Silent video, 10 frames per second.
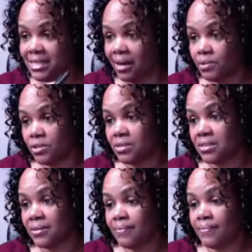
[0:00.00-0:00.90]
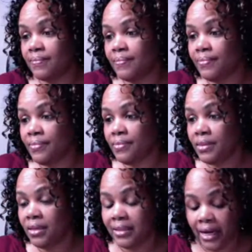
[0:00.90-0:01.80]
lease options.
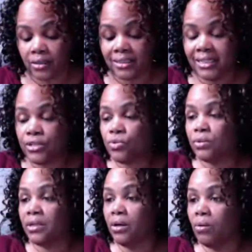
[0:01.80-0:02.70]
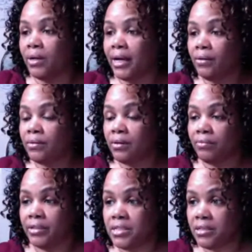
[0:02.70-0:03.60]
They are literally going out
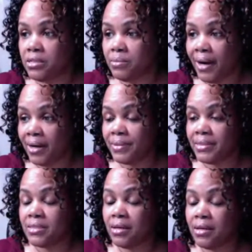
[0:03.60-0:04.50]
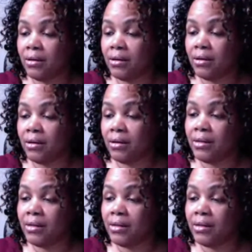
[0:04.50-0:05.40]
and renting these apartments. Now, other thing,
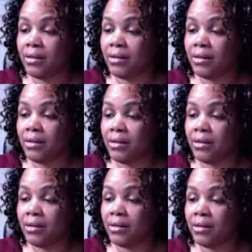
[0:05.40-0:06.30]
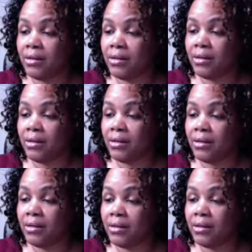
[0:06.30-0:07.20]
lease option. In your
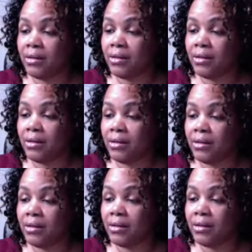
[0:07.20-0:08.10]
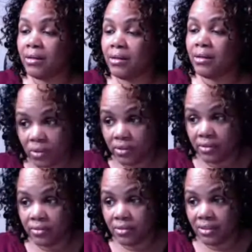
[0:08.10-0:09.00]
lease, you need to have one
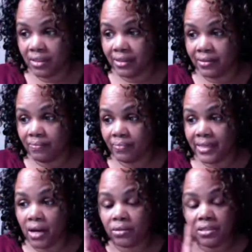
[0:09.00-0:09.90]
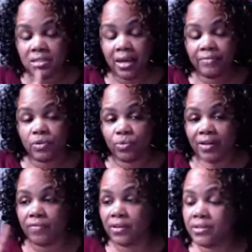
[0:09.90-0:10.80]
other thing. Not only does it have to
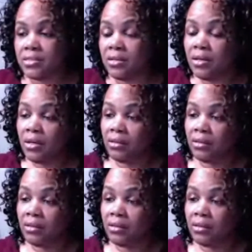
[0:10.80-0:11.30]
reference